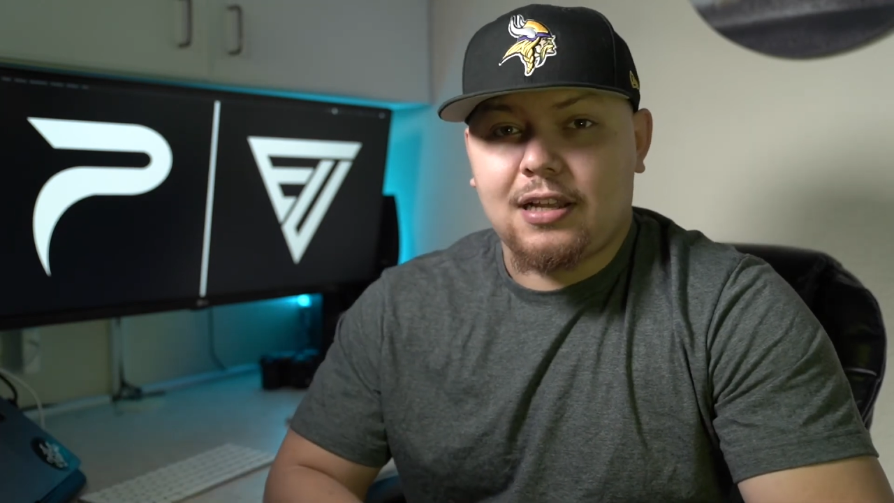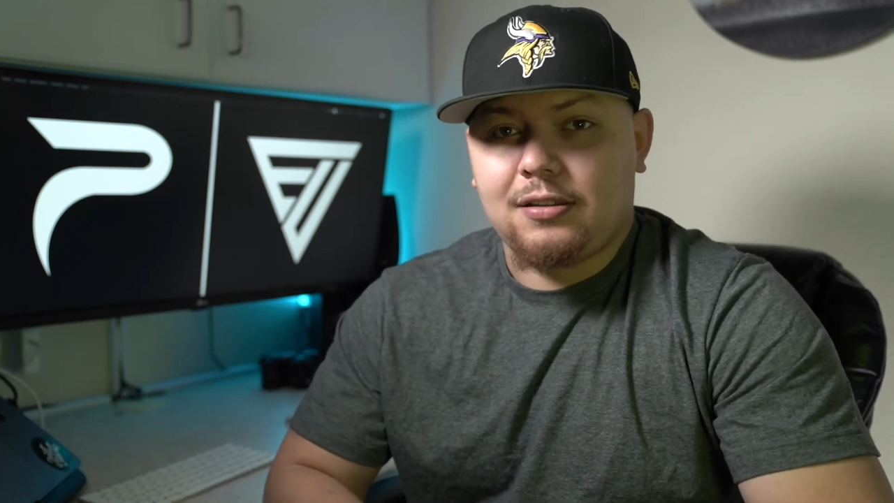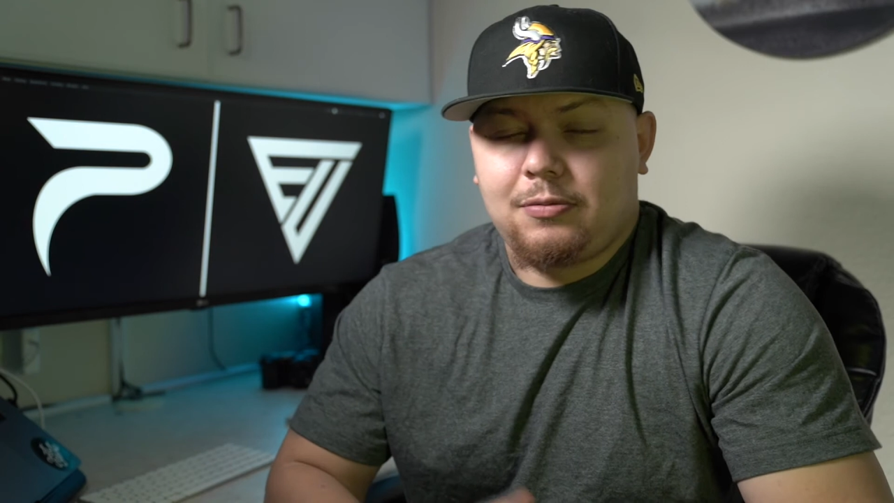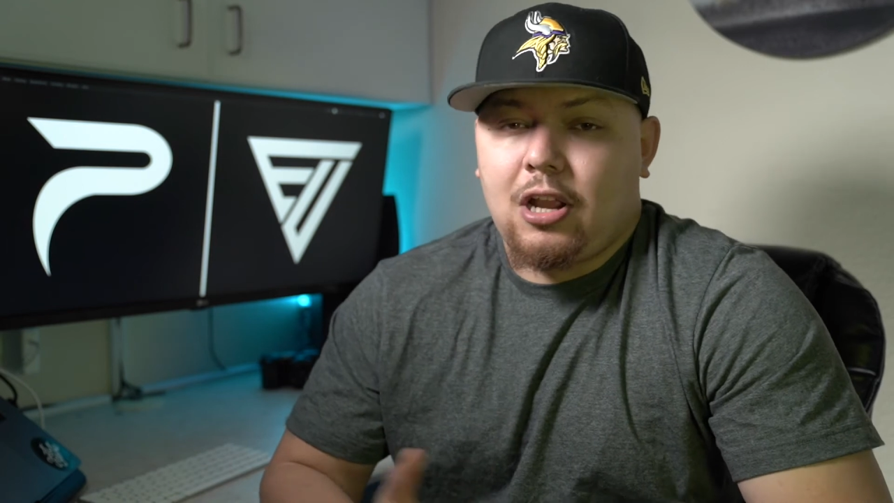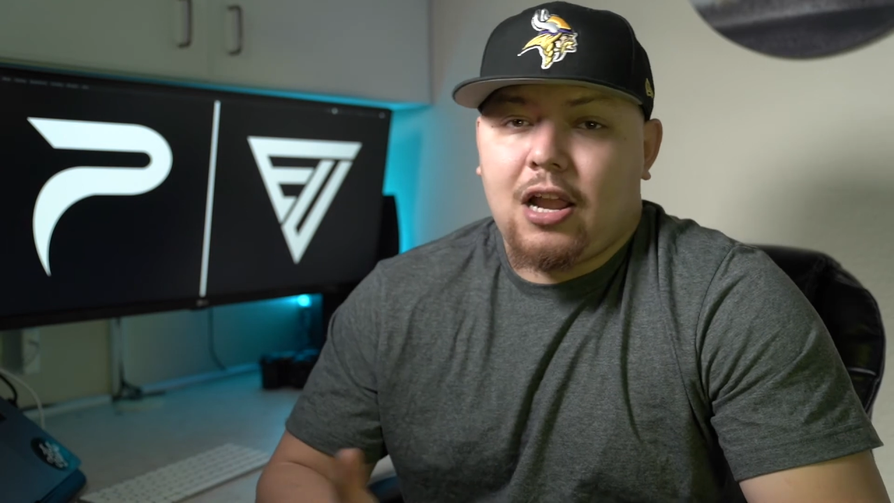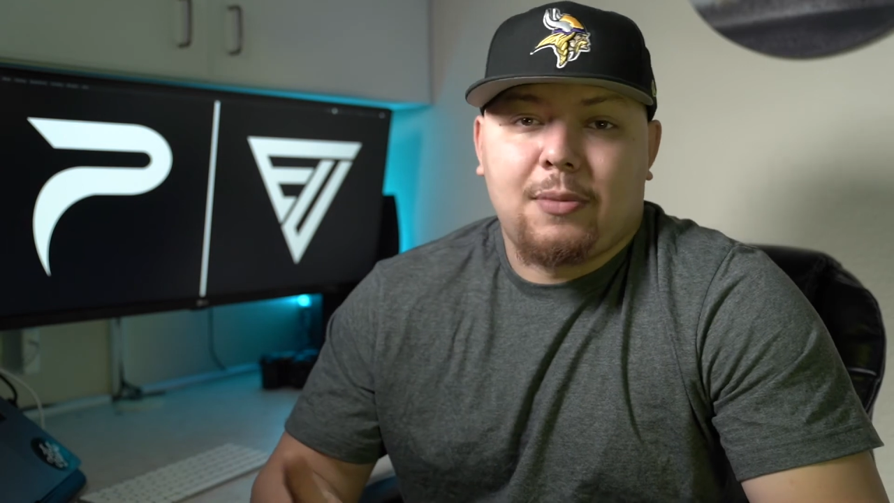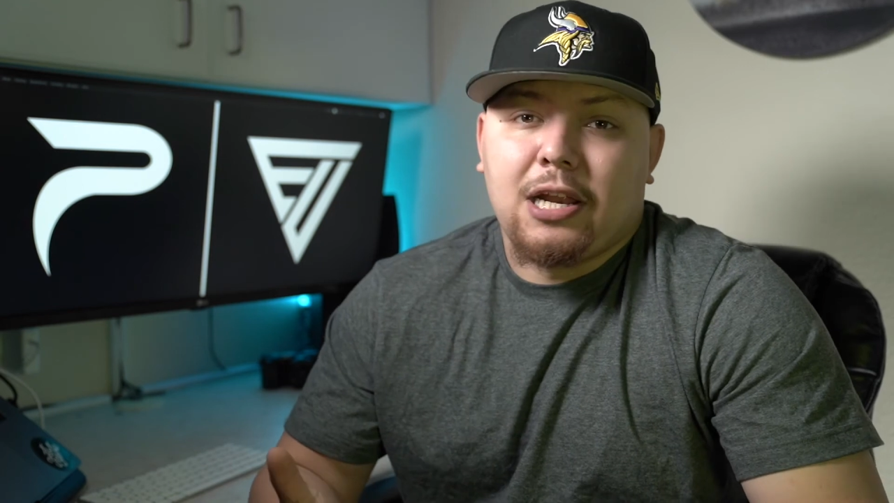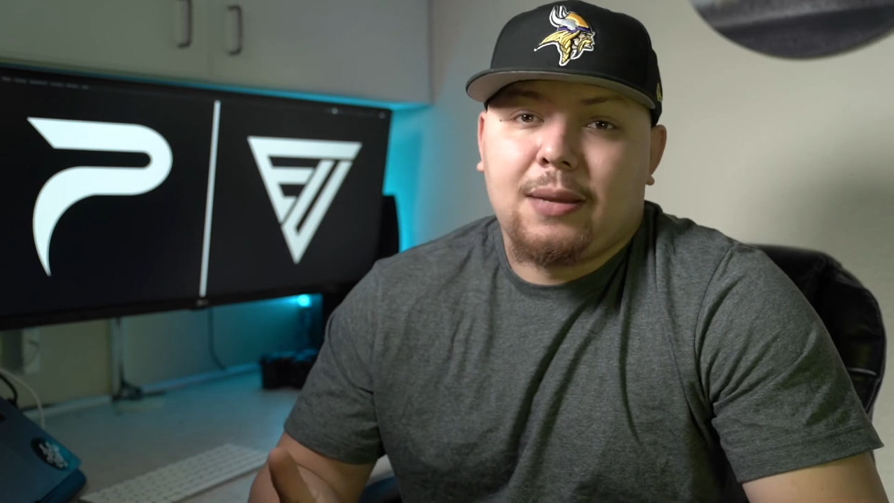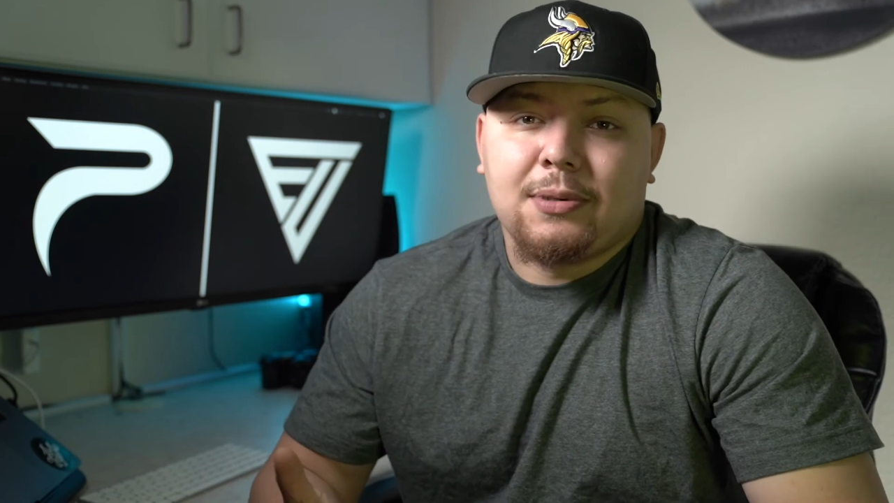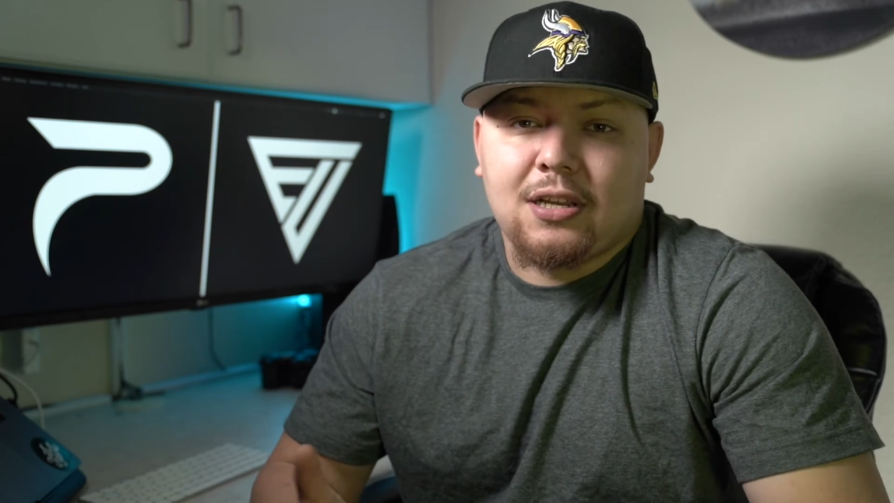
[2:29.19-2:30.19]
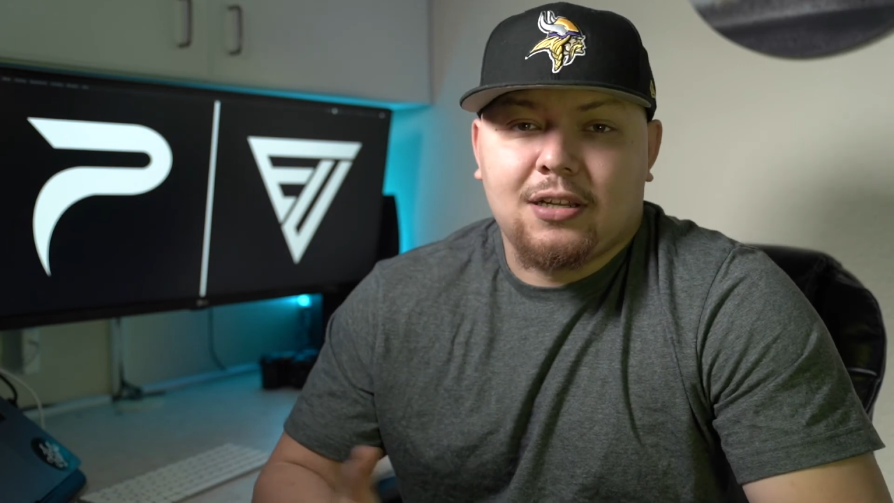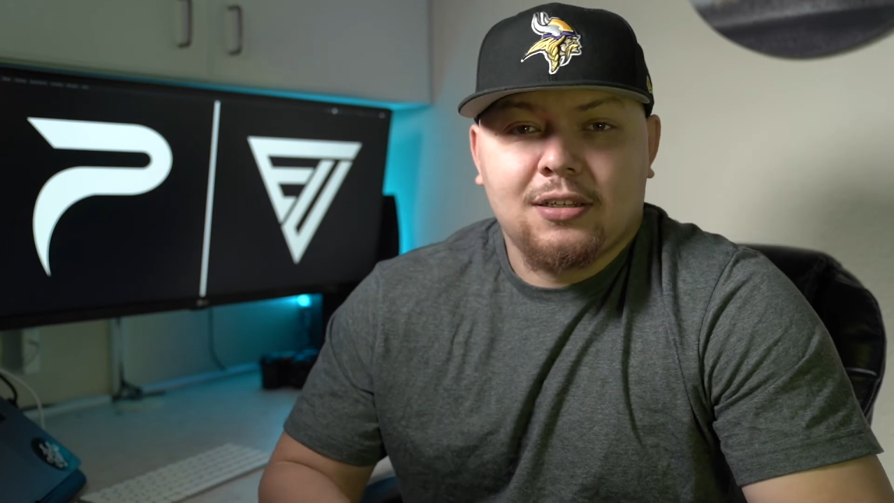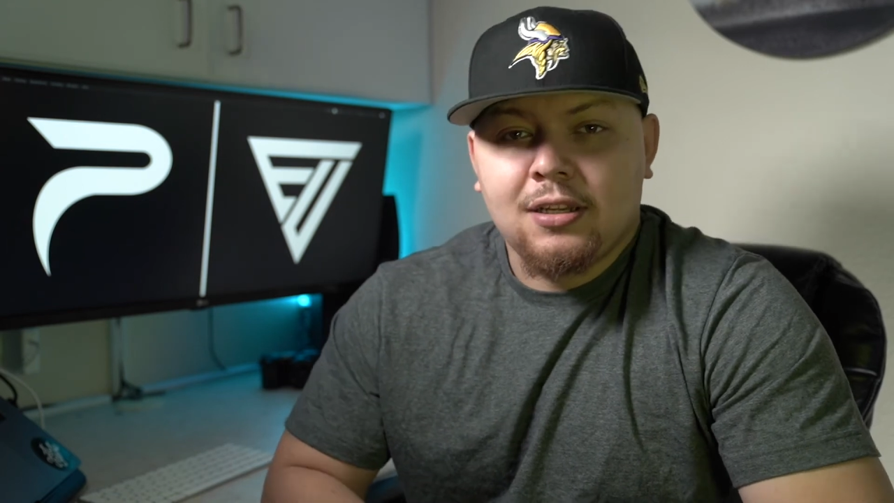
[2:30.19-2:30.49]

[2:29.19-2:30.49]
I got them on Amazon.